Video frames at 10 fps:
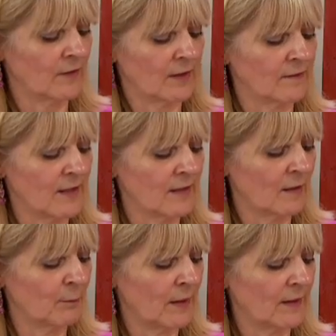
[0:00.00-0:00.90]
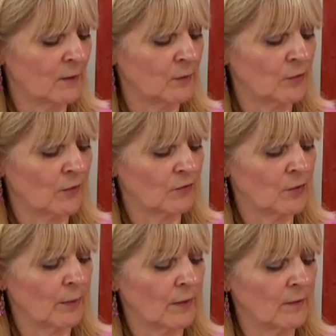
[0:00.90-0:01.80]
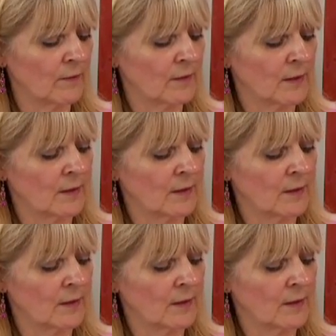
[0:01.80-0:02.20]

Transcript: So I can take that pin out, which is through both.